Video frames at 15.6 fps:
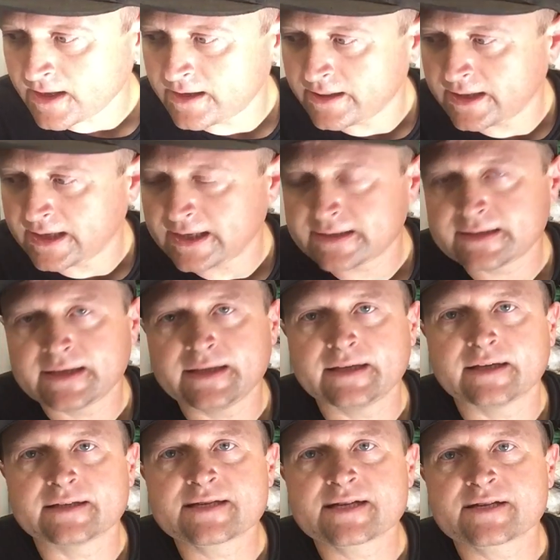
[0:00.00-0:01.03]
that the
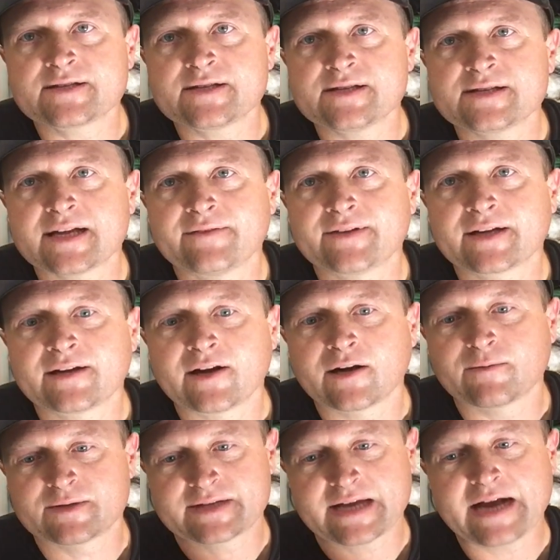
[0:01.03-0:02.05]
67
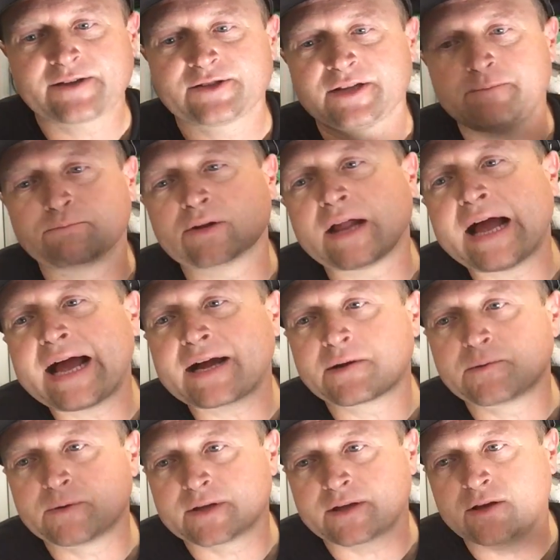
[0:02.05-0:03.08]
car was actually
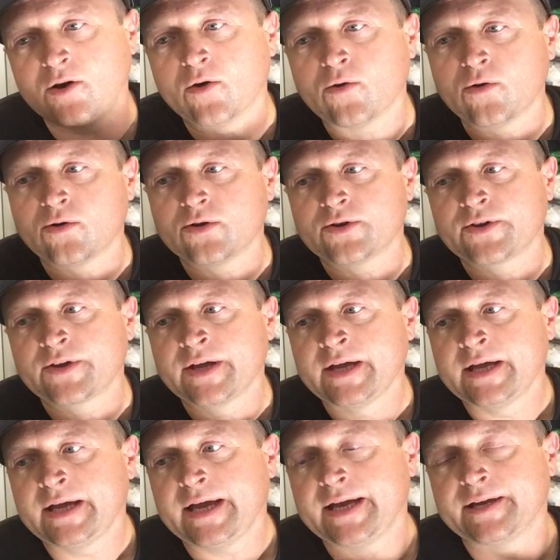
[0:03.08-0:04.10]
black with gold,
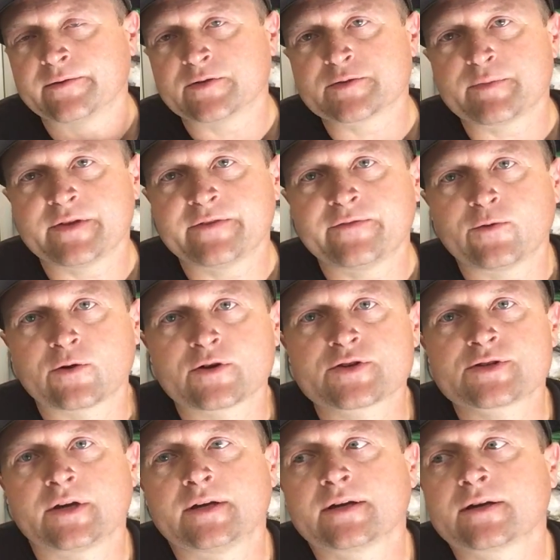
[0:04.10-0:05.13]
and it was before
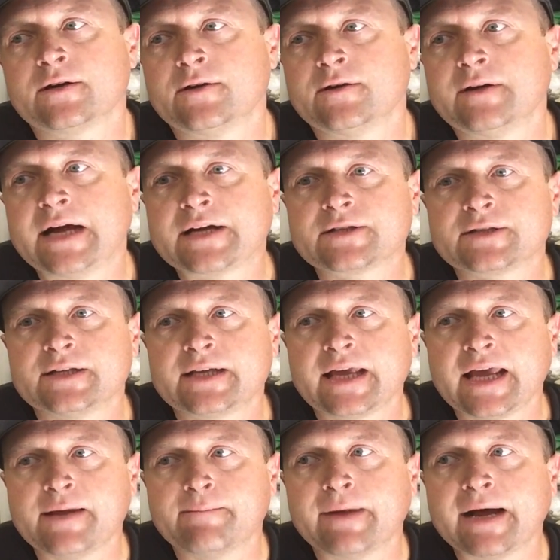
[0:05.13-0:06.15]
Sunoco actually
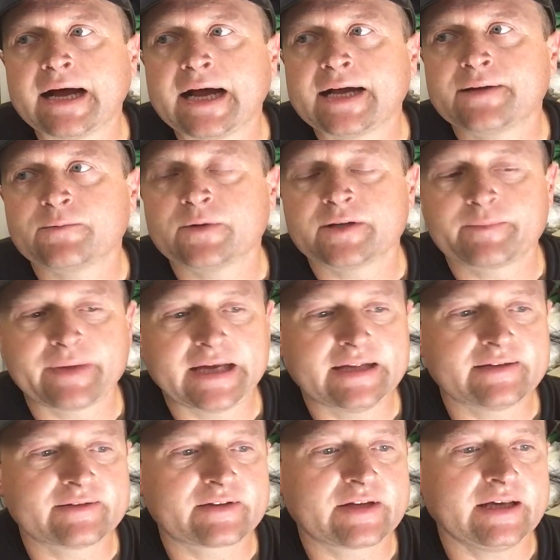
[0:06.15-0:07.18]
came on with
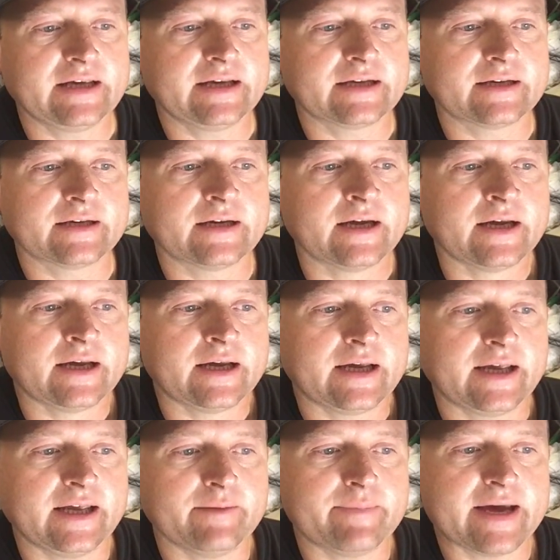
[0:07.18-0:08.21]
Penske, and
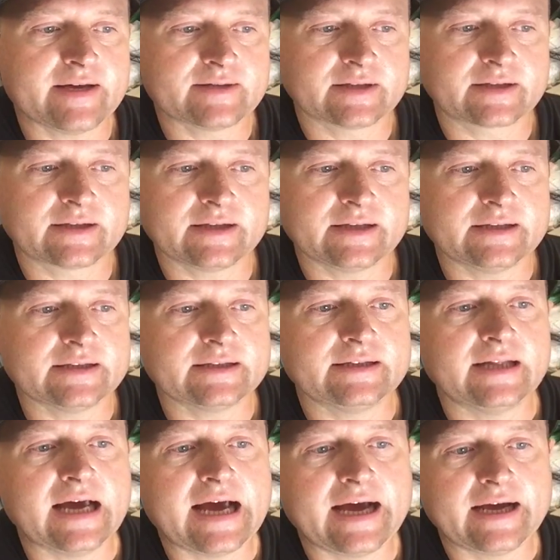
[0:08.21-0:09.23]
he basically did
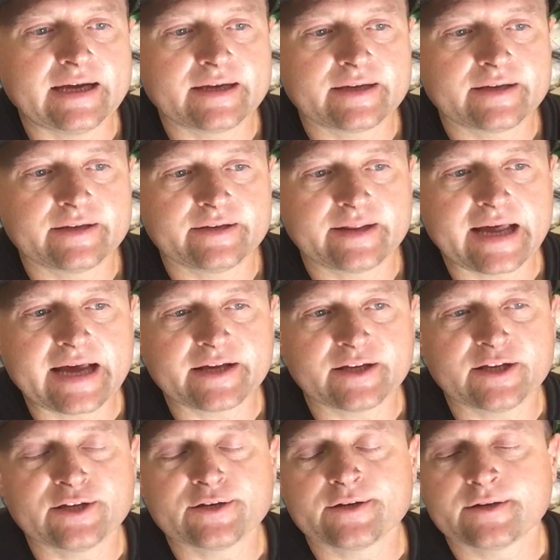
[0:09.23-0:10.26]
that
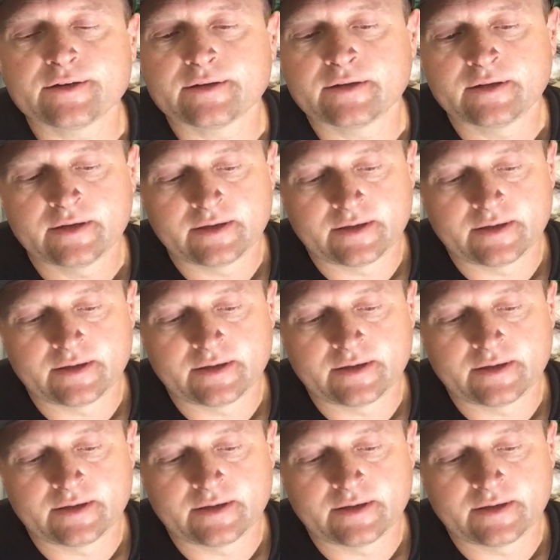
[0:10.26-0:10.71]
year